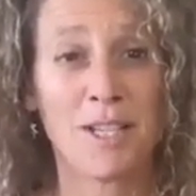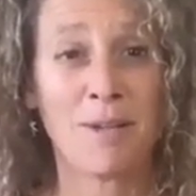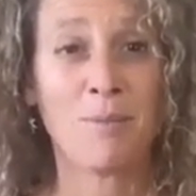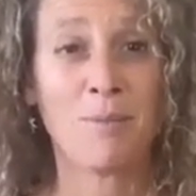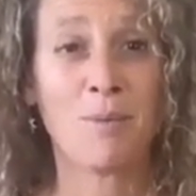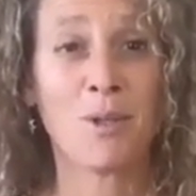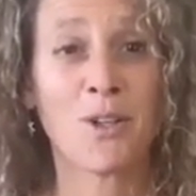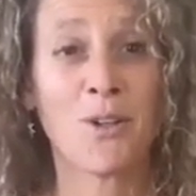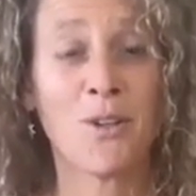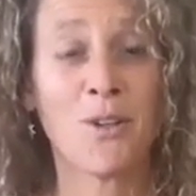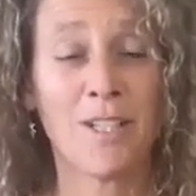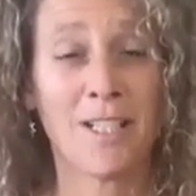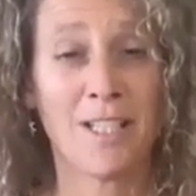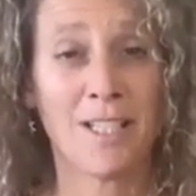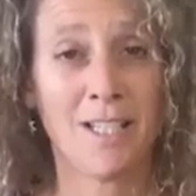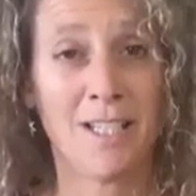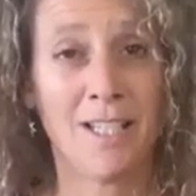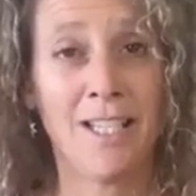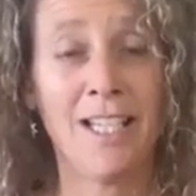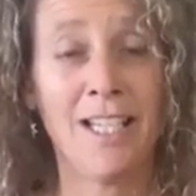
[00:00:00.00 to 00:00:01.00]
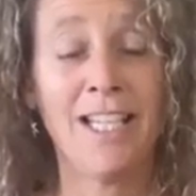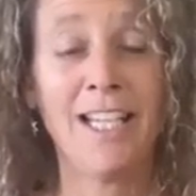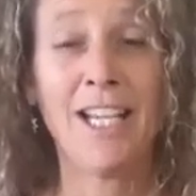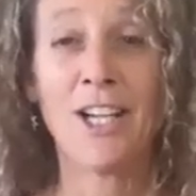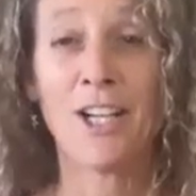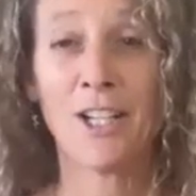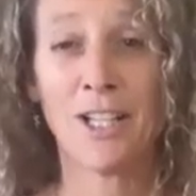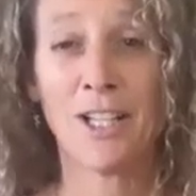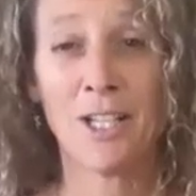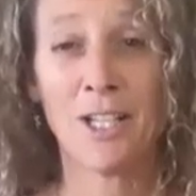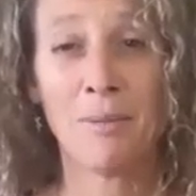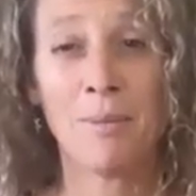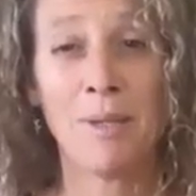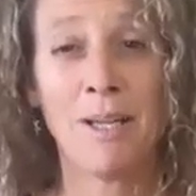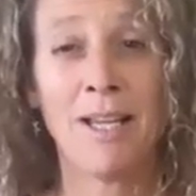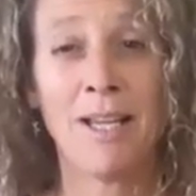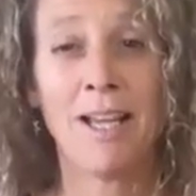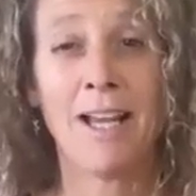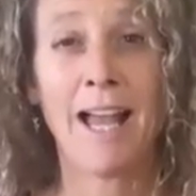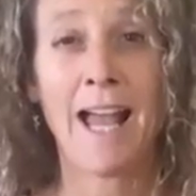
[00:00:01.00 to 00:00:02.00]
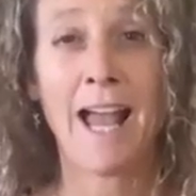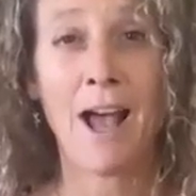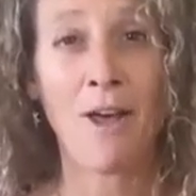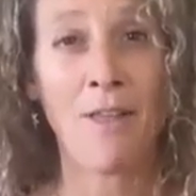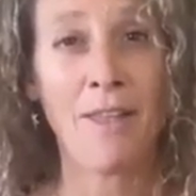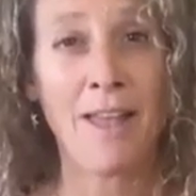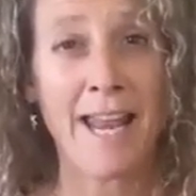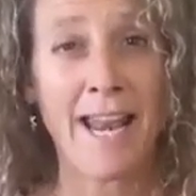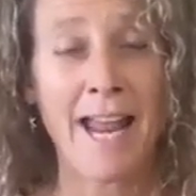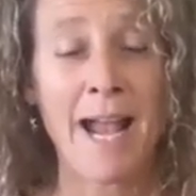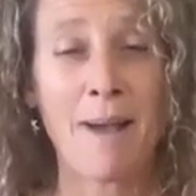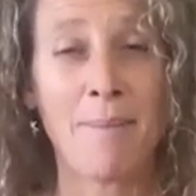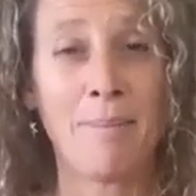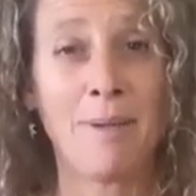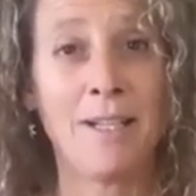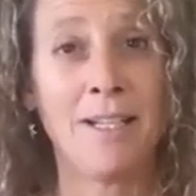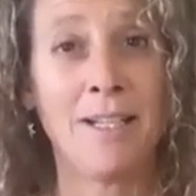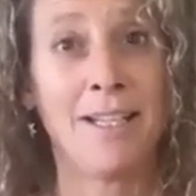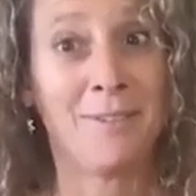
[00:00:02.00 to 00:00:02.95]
and we're going to hear a little bit how that happened,